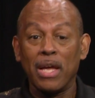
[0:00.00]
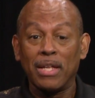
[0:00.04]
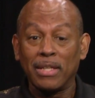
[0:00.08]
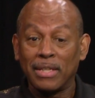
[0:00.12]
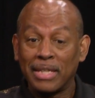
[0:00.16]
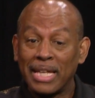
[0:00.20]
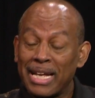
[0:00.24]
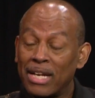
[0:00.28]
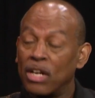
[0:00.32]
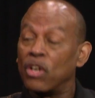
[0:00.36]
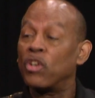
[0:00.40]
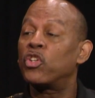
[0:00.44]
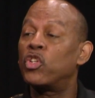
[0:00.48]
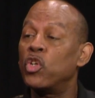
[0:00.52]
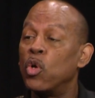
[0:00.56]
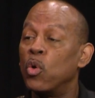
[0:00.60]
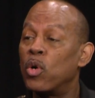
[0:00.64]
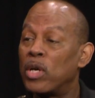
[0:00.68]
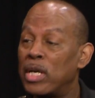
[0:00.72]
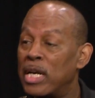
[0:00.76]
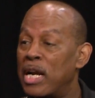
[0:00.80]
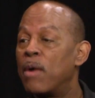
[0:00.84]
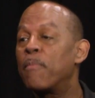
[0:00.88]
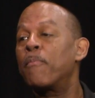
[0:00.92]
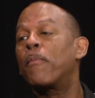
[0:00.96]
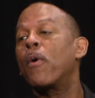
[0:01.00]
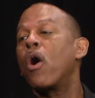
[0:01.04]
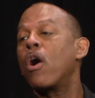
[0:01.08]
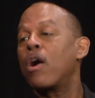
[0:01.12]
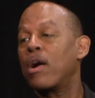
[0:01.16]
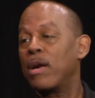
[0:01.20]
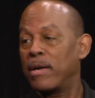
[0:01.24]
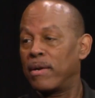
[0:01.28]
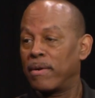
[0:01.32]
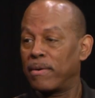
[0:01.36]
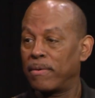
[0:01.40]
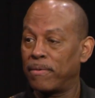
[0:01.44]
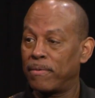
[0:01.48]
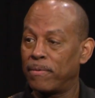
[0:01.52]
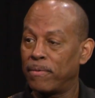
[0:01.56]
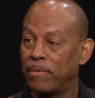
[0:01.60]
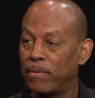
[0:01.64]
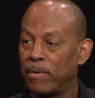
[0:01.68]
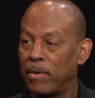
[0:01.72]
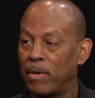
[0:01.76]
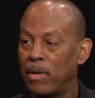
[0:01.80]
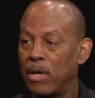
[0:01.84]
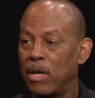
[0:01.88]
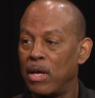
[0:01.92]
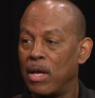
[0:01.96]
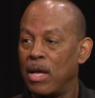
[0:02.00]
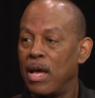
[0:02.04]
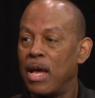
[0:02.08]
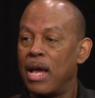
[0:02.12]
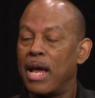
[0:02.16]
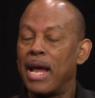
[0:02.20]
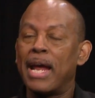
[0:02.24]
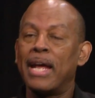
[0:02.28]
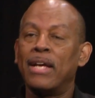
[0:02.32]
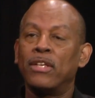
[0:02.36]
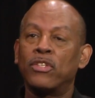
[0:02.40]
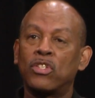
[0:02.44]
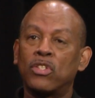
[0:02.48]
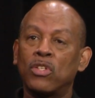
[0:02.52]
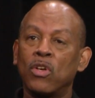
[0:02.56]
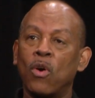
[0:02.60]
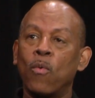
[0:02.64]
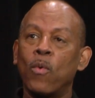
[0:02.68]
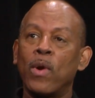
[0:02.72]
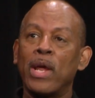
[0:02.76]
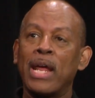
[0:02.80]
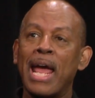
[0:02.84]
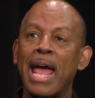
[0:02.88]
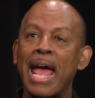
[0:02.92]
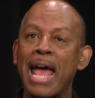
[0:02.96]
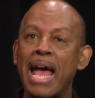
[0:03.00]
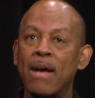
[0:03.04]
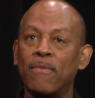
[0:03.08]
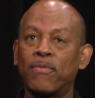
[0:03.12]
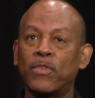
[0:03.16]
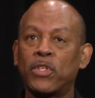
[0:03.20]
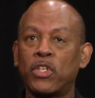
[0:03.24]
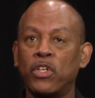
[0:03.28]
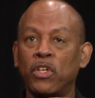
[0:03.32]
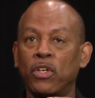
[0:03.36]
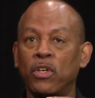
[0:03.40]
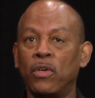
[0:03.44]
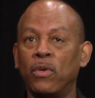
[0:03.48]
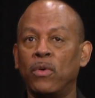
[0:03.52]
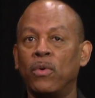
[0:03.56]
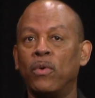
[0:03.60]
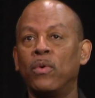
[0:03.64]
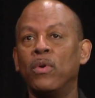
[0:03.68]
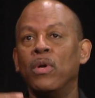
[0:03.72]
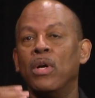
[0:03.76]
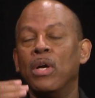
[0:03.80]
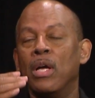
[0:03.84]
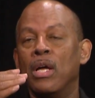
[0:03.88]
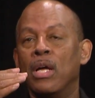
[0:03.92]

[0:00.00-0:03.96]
that are doing their part. Okay. And so we have to